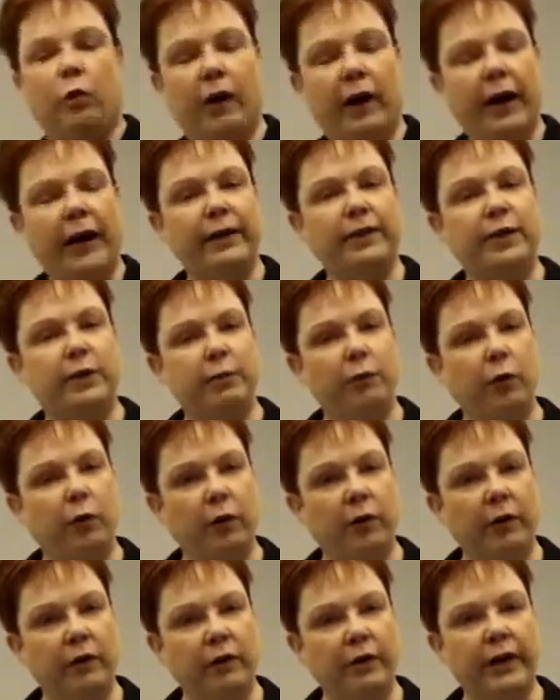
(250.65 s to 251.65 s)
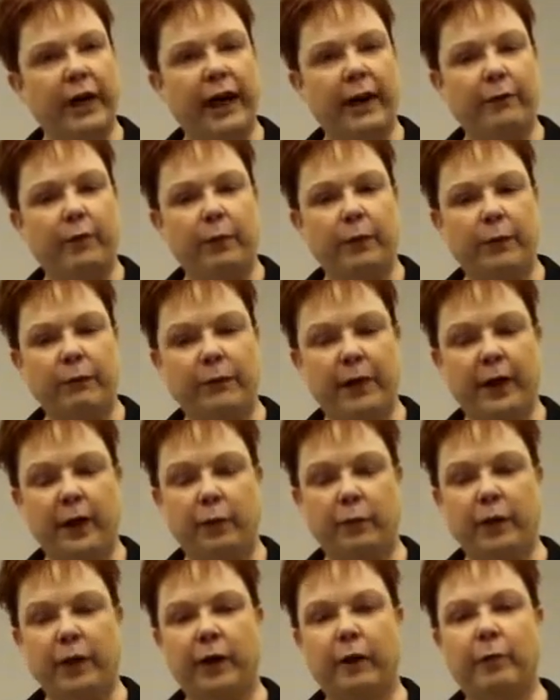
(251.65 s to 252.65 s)
why it's important to
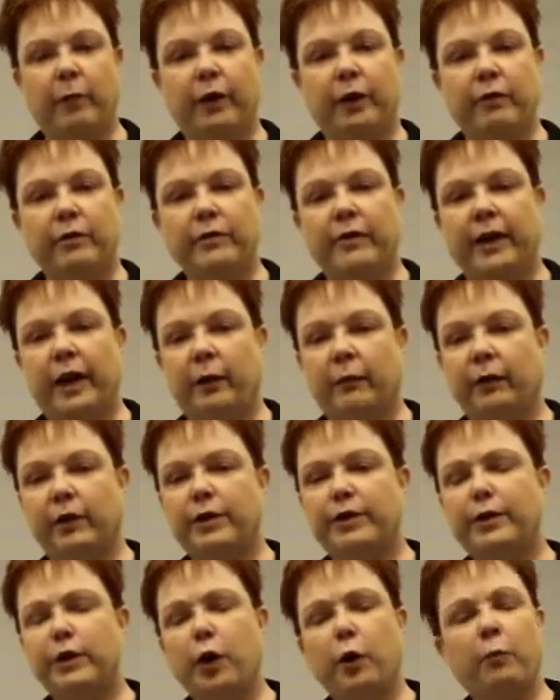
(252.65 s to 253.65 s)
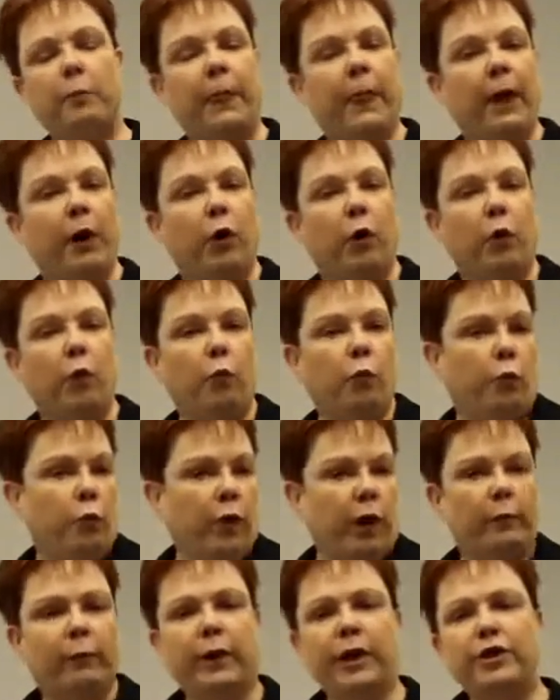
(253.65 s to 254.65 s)
make a peanut butter sandwich. So,
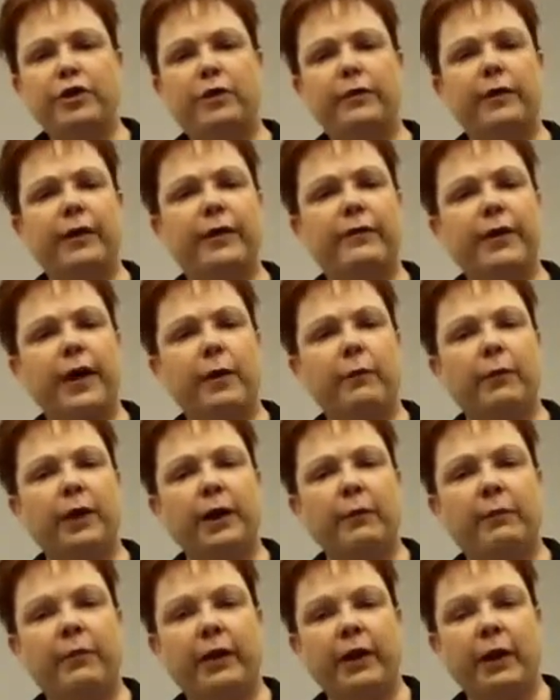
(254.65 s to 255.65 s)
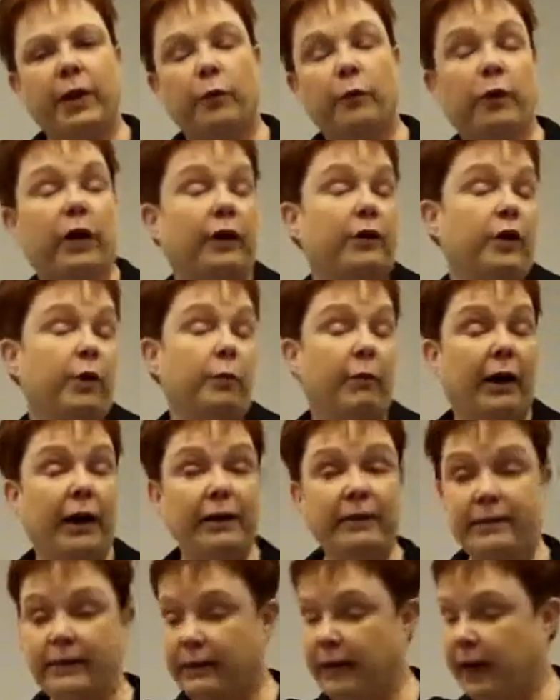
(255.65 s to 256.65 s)
what might you think that might be? Well, you
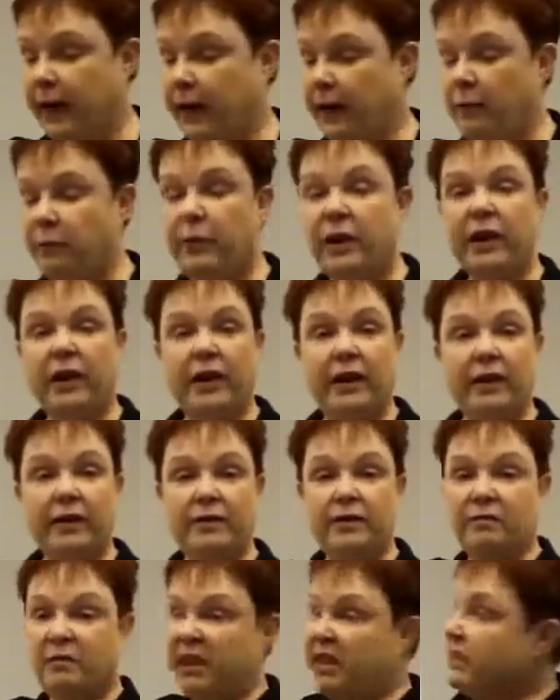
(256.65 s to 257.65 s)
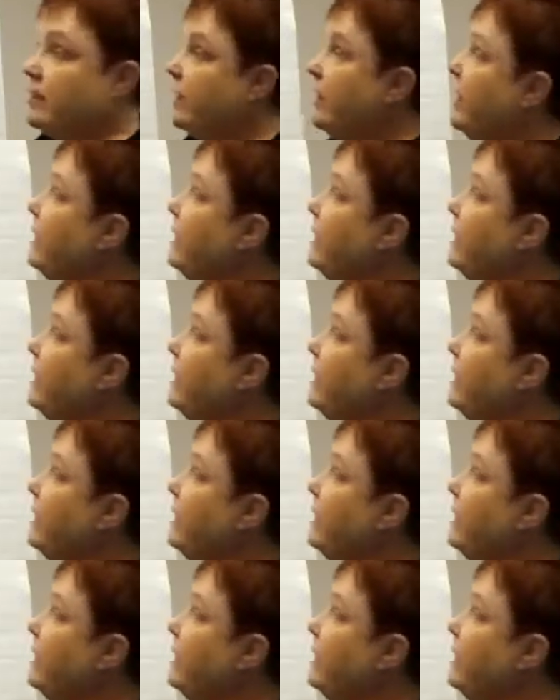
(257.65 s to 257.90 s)
might say because it's